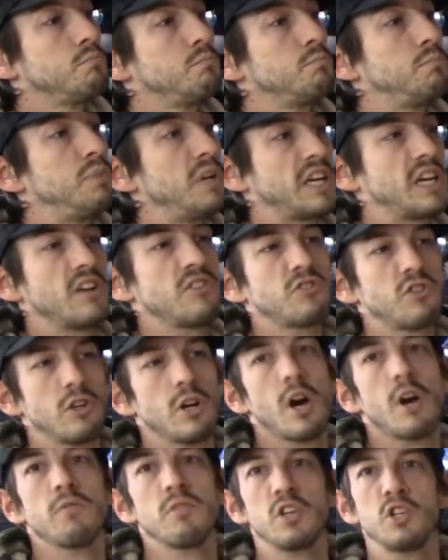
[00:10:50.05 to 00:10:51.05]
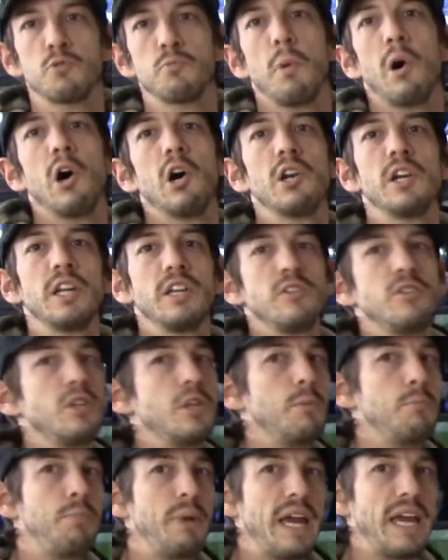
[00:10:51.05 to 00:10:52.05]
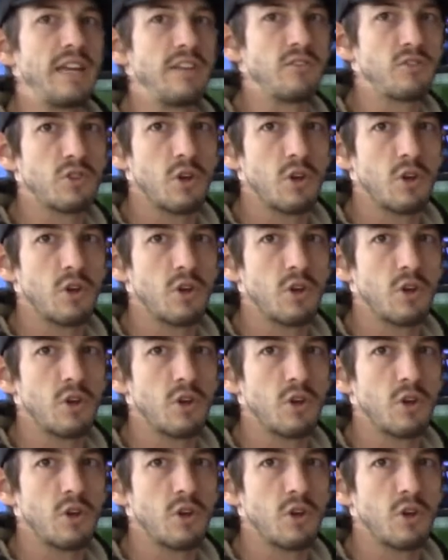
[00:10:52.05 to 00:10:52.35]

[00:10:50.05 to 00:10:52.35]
because they're not responding to the baits.